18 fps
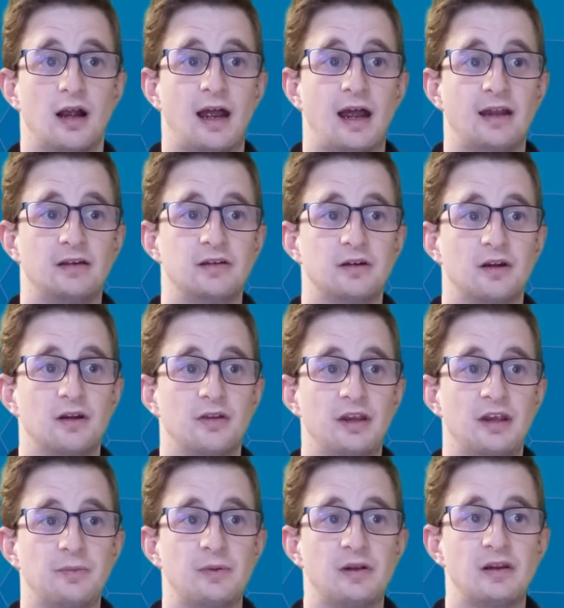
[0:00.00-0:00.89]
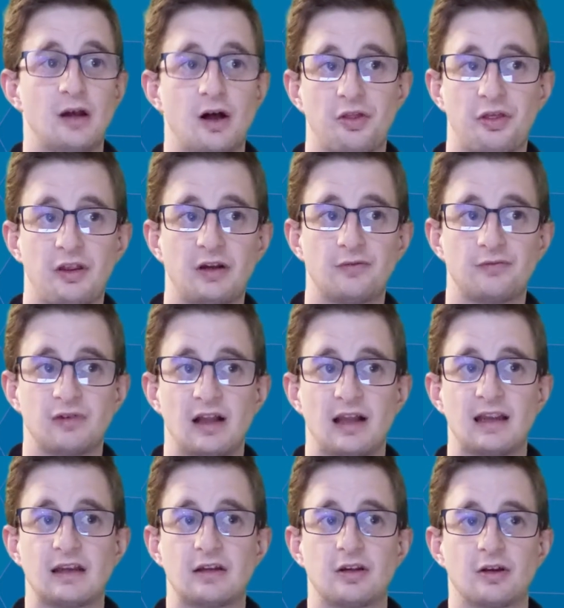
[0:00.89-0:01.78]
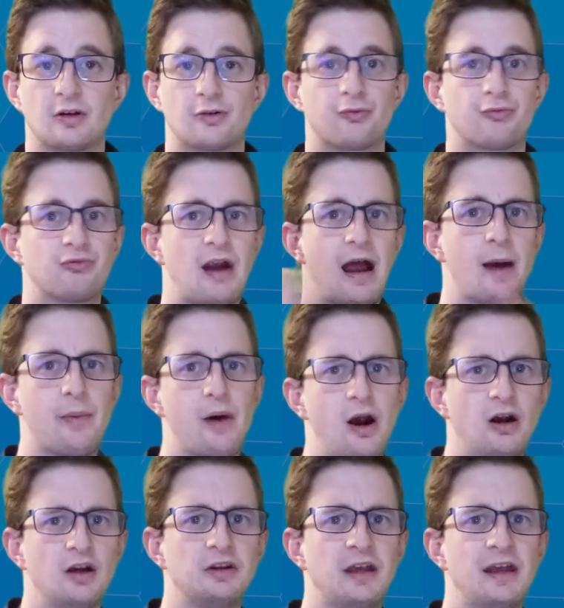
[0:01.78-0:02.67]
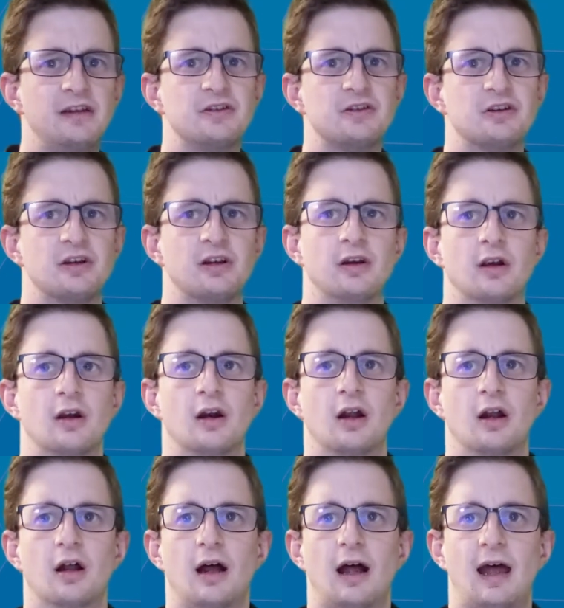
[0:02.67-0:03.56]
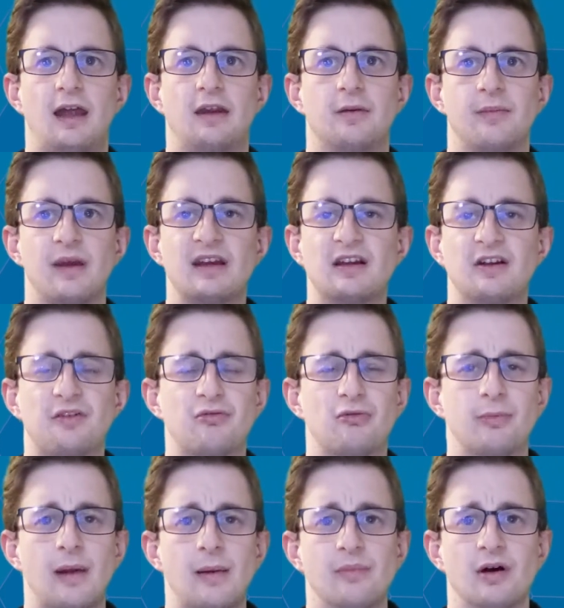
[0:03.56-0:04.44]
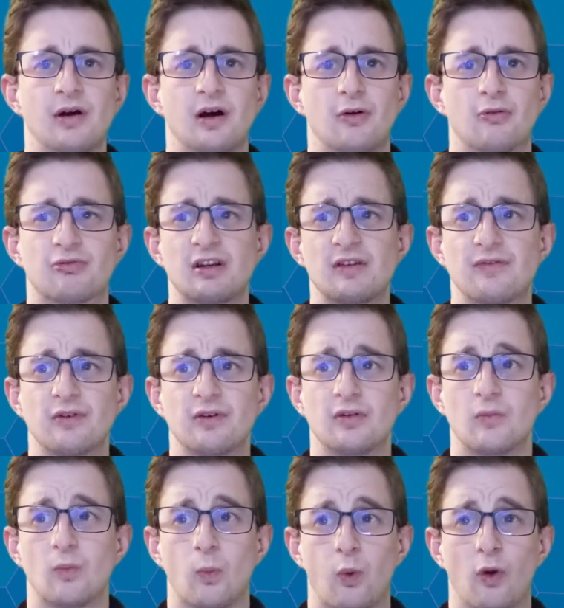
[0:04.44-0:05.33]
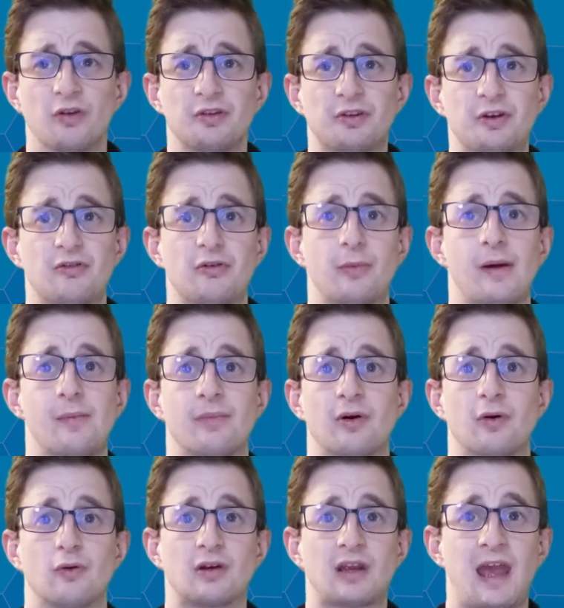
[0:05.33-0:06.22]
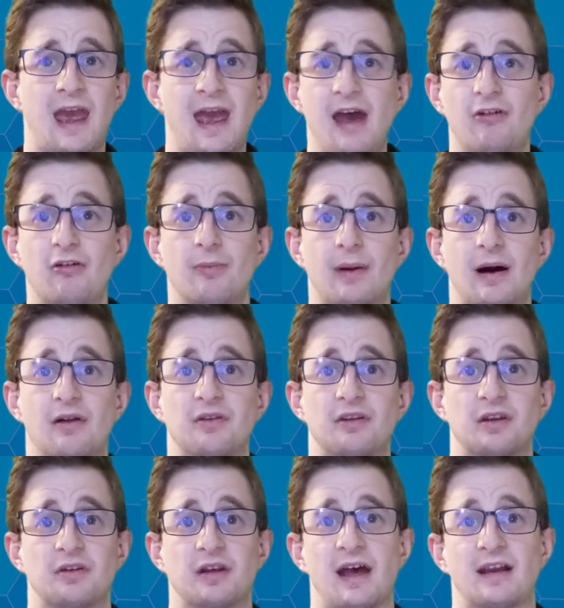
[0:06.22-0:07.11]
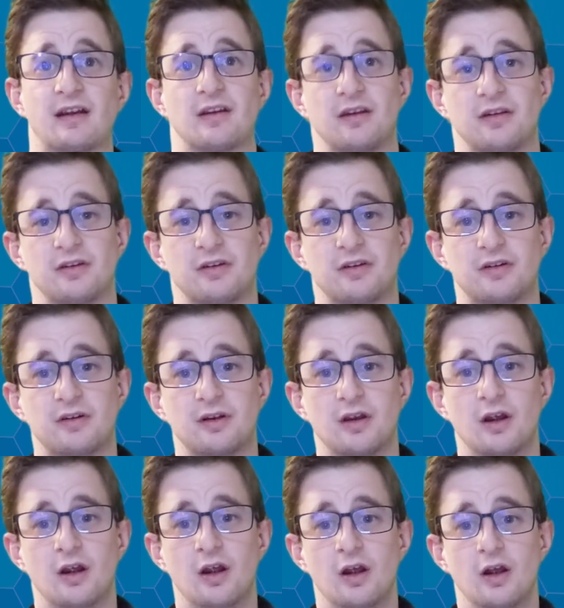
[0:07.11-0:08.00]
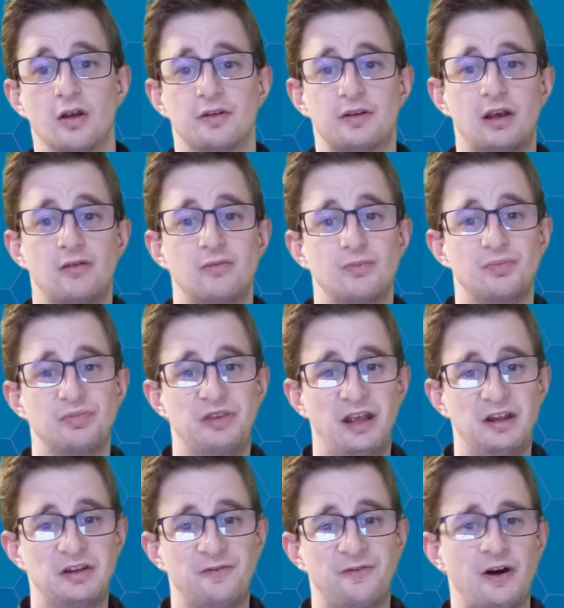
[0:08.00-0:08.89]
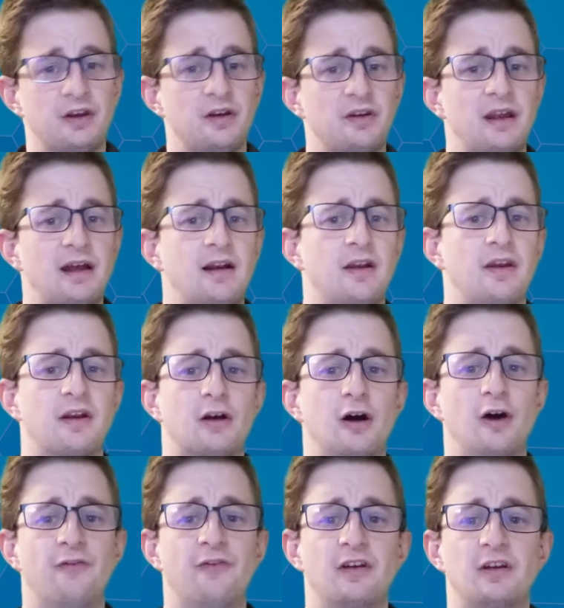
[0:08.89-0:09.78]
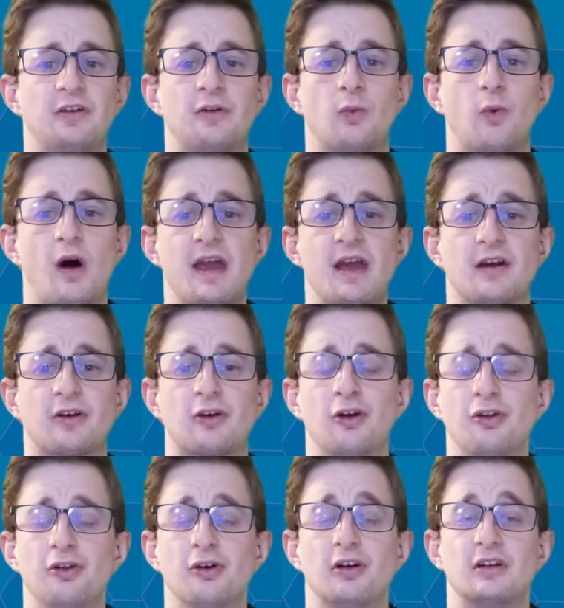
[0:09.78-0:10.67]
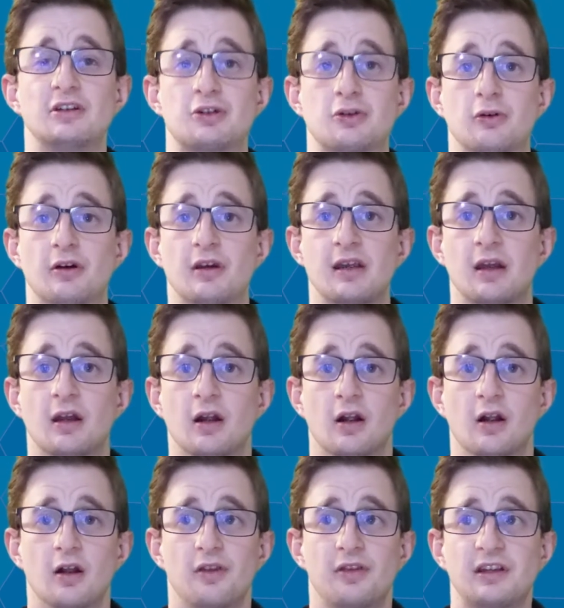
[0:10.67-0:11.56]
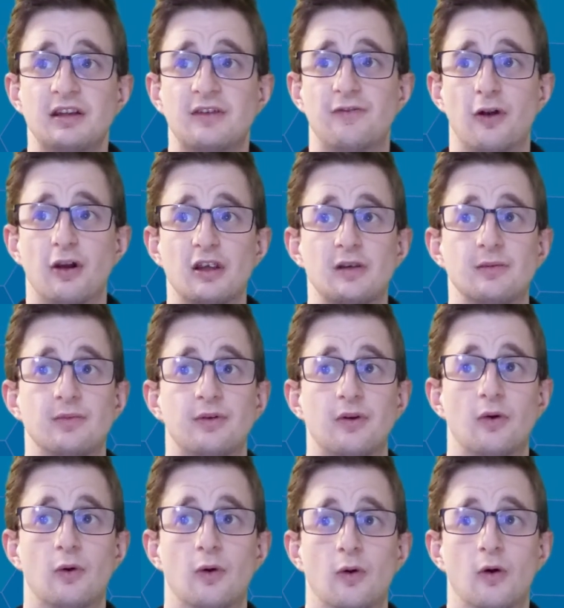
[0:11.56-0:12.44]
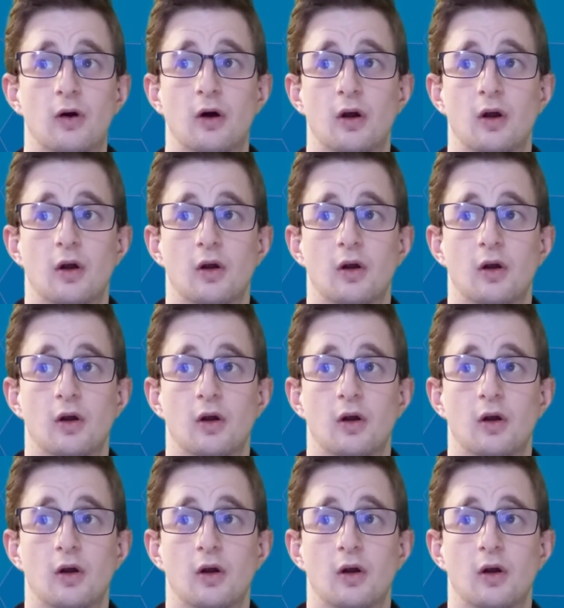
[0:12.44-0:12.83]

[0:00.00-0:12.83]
And there's been nothing really to grab our attention and make us remember or even want to remember or care about the antagonists. So that's the final nail in the coffin as to why I could not enjoy these volumes or